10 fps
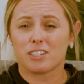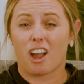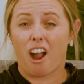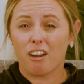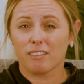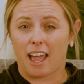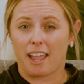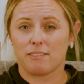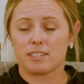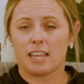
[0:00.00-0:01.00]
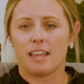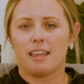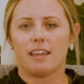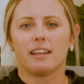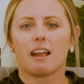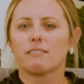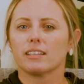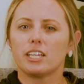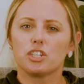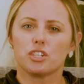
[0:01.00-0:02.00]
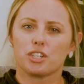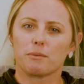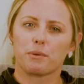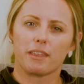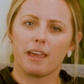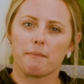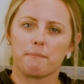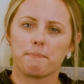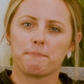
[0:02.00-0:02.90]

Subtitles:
to our lives, in our relationship with him.